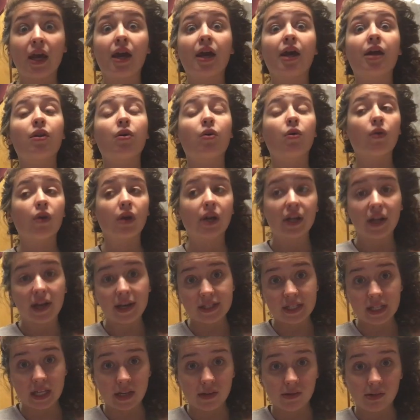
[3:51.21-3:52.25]
and
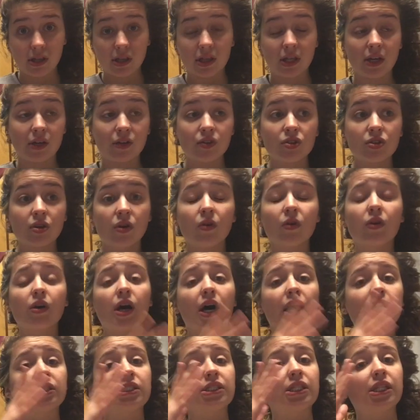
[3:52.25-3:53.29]
organizing everything. So
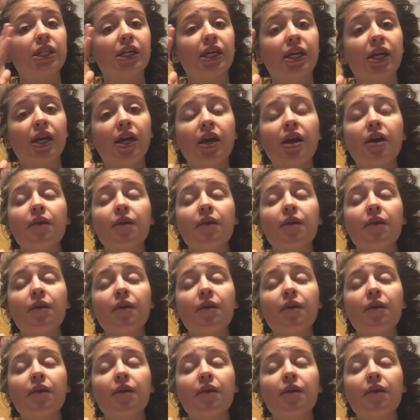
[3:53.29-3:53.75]
constantly